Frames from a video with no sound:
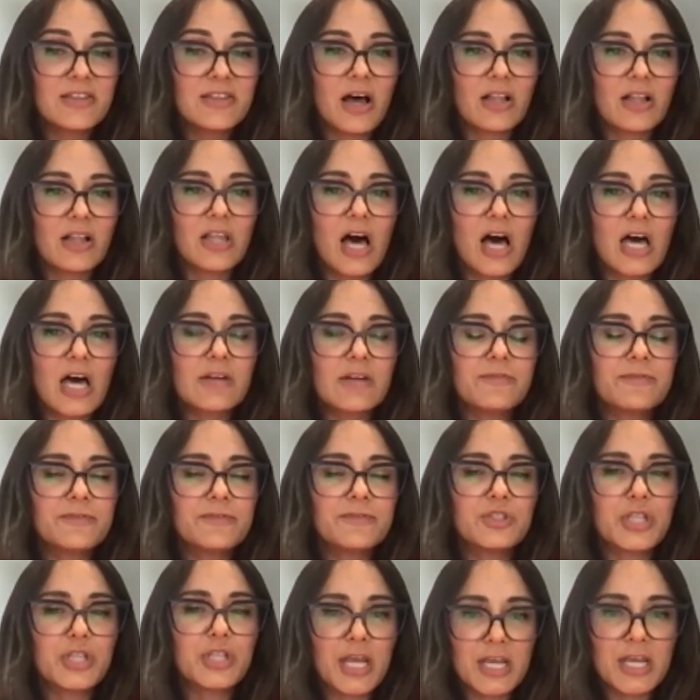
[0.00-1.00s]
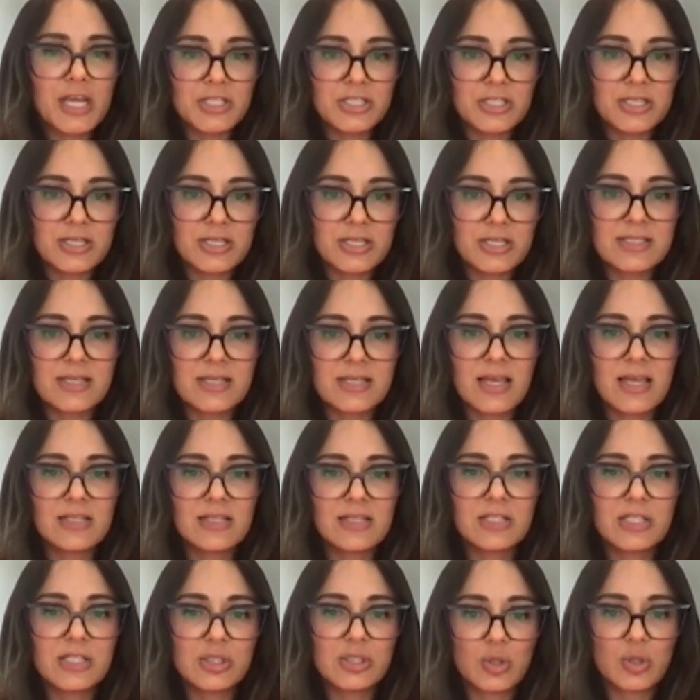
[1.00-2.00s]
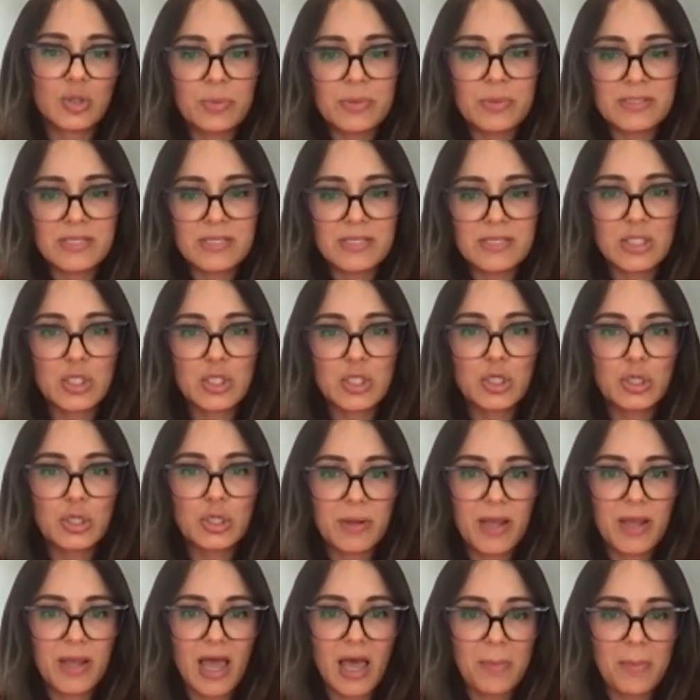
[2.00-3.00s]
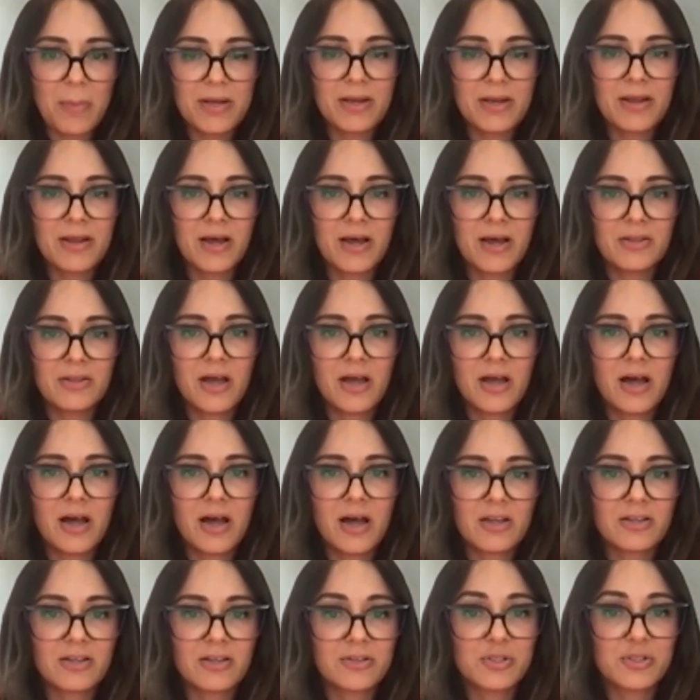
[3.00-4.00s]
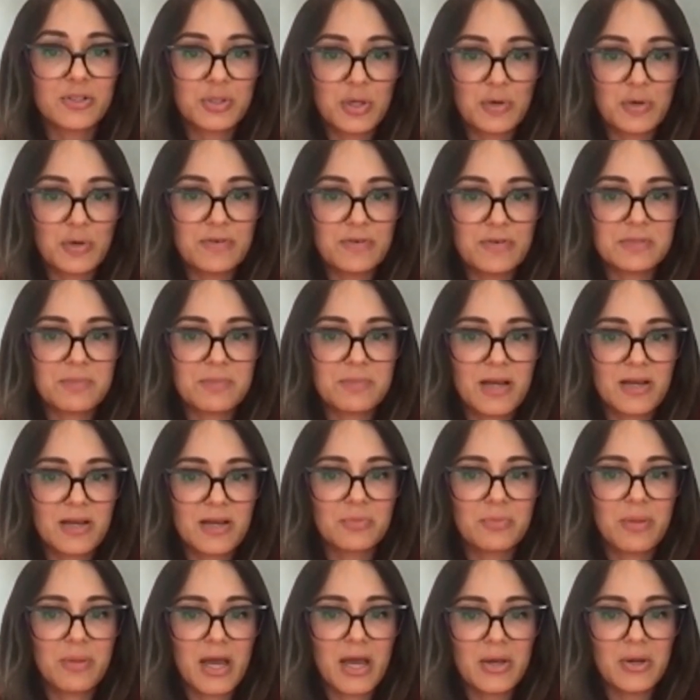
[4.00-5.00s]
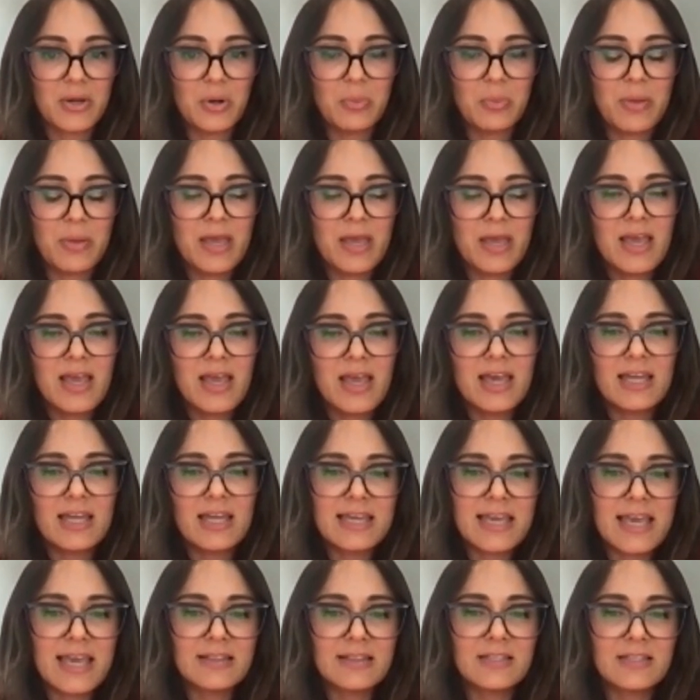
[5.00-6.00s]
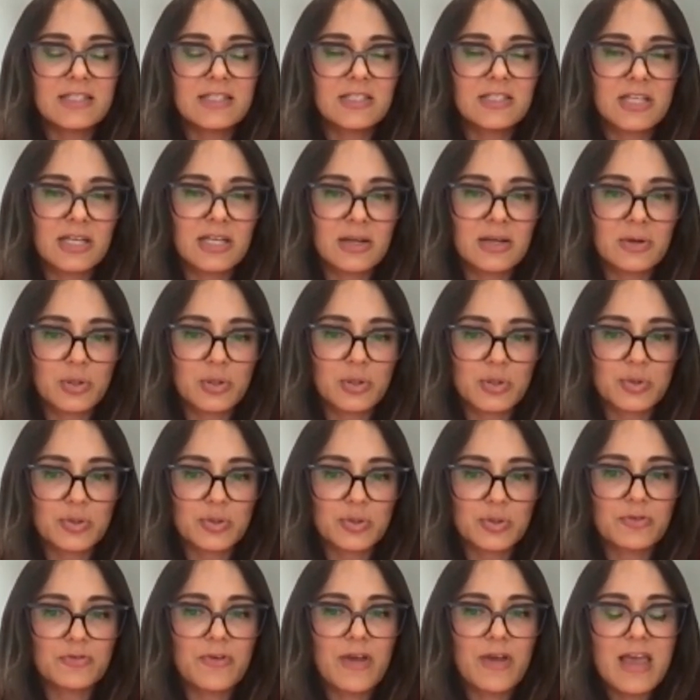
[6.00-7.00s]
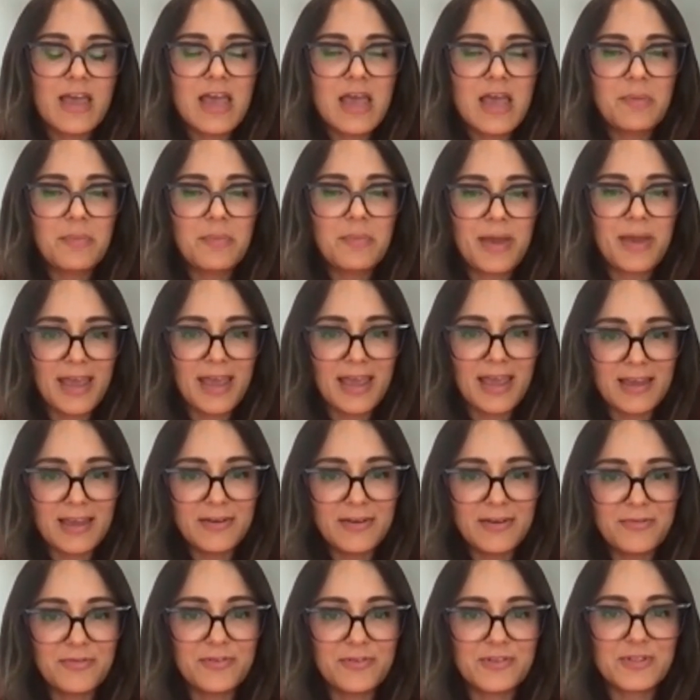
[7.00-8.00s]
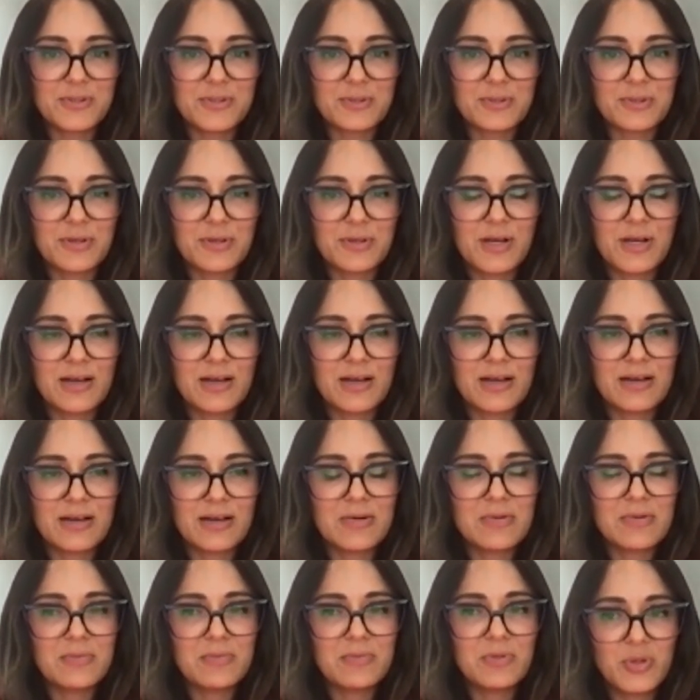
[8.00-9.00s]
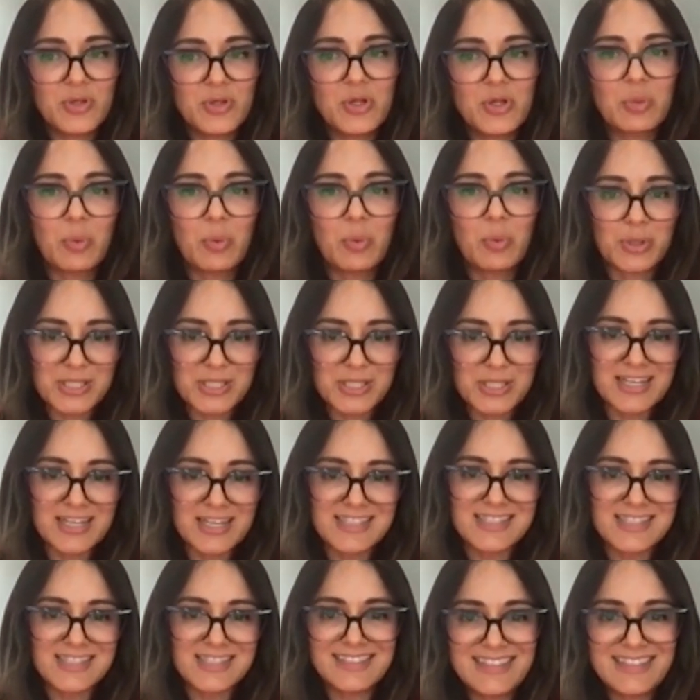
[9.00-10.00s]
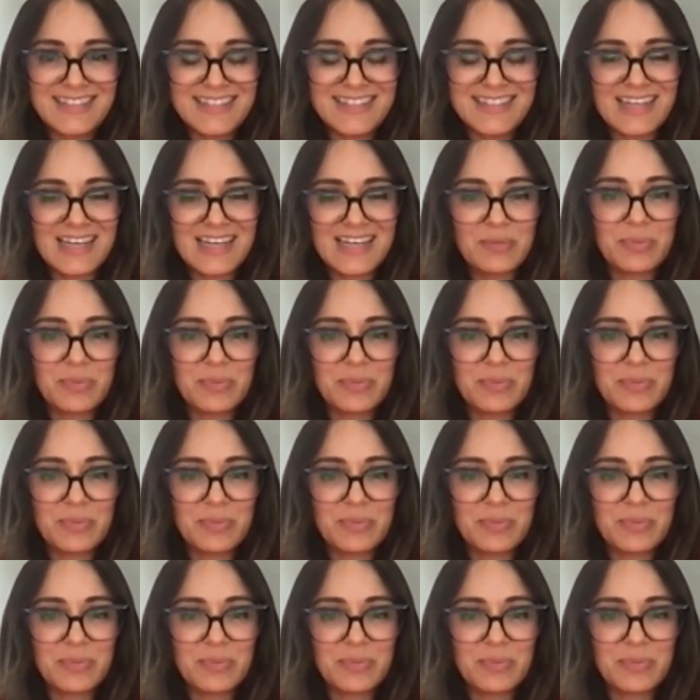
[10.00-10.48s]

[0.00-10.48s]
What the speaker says: lot of changes and disturbances could be happening on the ocular surface microbiome. And again, this is going to sort of pave, so more studies are needed, but I